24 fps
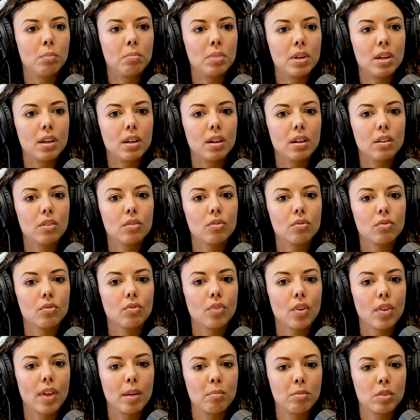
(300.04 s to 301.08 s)
would be
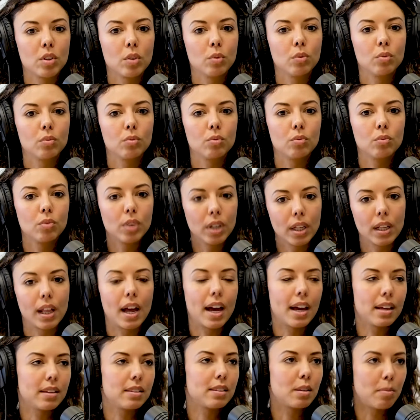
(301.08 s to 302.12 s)
for them to
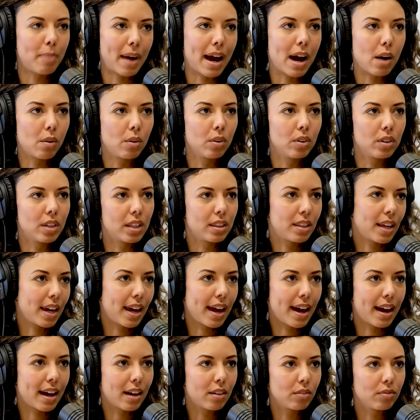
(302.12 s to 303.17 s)
realize the power that they
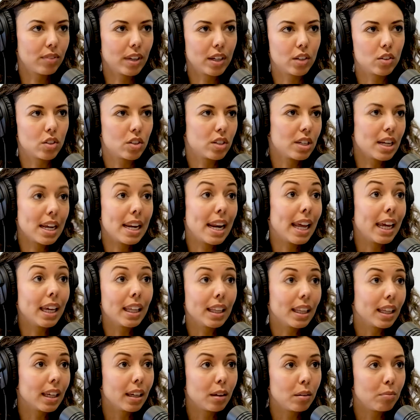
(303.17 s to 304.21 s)
have, like just
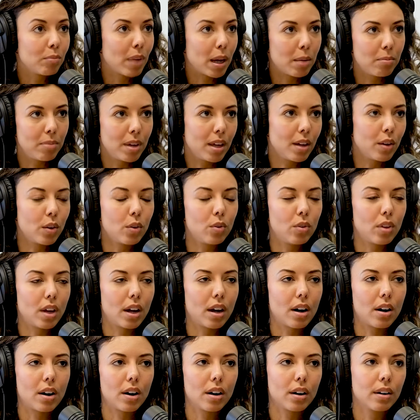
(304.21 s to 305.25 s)
innately by being who
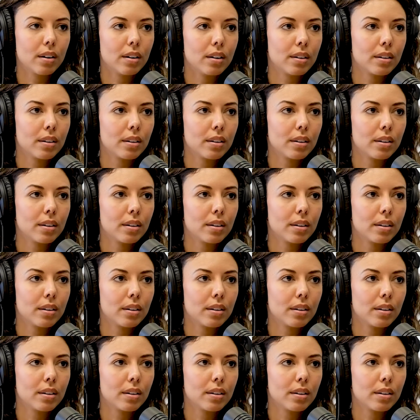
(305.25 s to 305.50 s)
they are.